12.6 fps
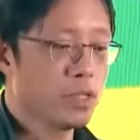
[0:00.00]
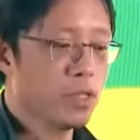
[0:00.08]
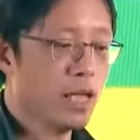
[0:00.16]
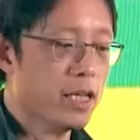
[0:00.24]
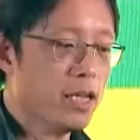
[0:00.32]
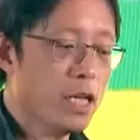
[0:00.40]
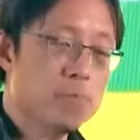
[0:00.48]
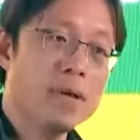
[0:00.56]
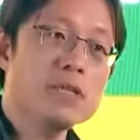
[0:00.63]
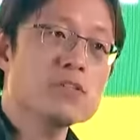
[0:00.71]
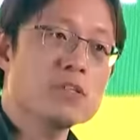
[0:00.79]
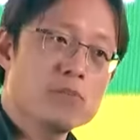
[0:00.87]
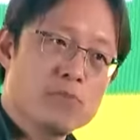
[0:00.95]
that a
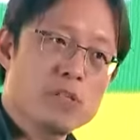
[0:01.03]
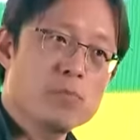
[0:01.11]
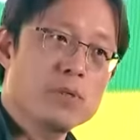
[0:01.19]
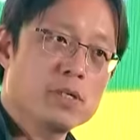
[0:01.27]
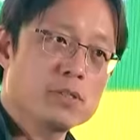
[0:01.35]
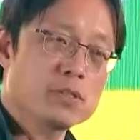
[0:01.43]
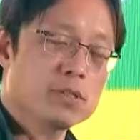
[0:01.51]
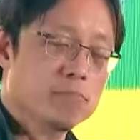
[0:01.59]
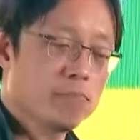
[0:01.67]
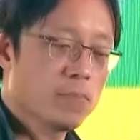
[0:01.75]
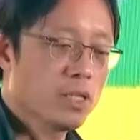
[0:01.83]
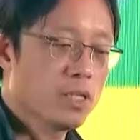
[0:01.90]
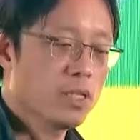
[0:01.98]
base in the Philippines
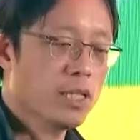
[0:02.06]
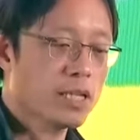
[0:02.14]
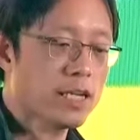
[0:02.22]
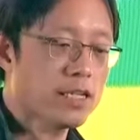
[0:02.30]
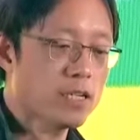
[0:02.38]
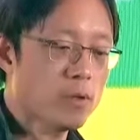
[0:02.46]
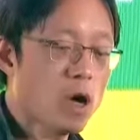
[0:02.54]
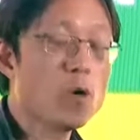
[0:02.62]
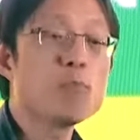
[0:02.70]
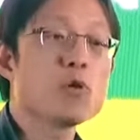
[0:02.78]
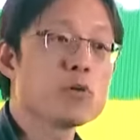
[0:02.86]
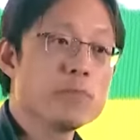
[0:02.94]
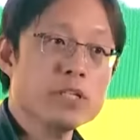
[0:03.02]
that can
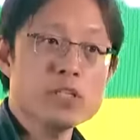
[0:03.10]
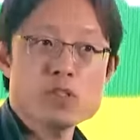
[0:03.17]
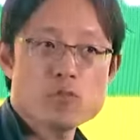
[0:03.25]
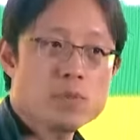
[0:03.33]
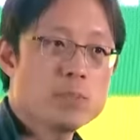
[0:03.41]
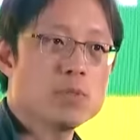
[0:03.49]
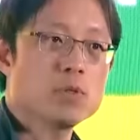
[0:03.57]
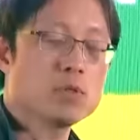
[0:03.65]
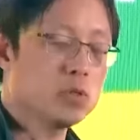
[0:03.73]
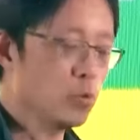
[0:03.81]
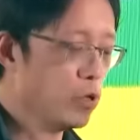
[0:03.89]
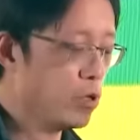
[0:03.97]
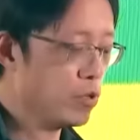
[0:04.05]
onboard millions of people
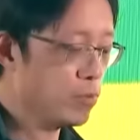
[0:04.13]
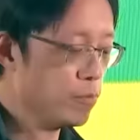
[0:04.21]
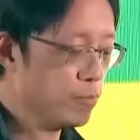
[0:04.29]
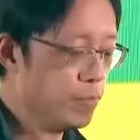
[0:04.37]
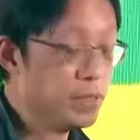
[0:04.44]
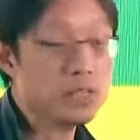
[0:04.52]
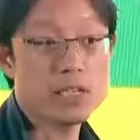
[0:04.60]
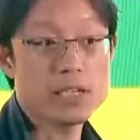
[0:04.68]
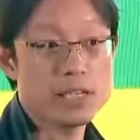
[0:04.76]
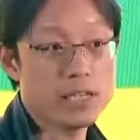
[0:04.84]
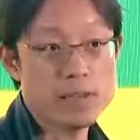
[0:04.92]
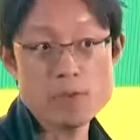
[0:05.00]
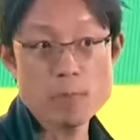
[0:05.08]
who are basically
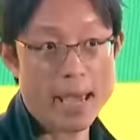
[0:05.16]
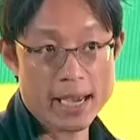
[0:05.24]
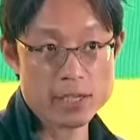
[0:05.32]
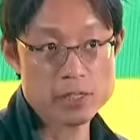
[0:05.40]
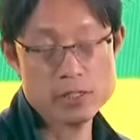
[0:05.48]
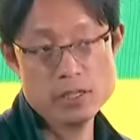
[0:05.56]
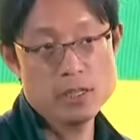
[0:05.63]
never banked,